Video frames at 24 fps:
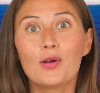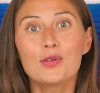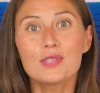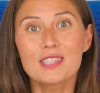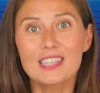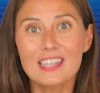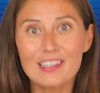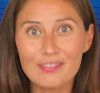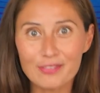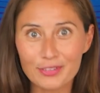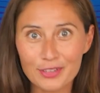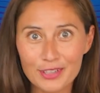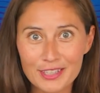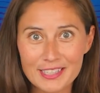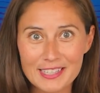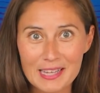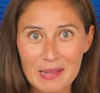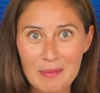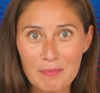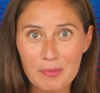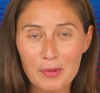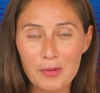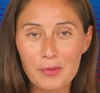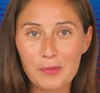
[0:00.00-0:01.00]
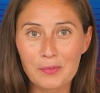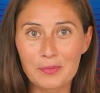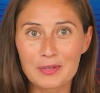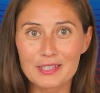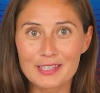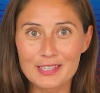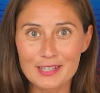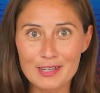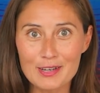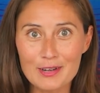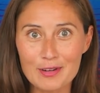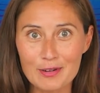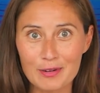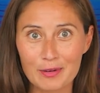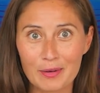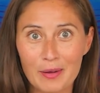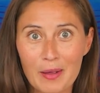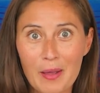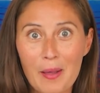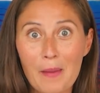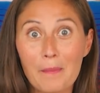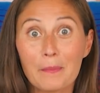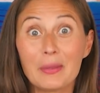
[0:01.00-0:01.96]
Hosting, for example, was new,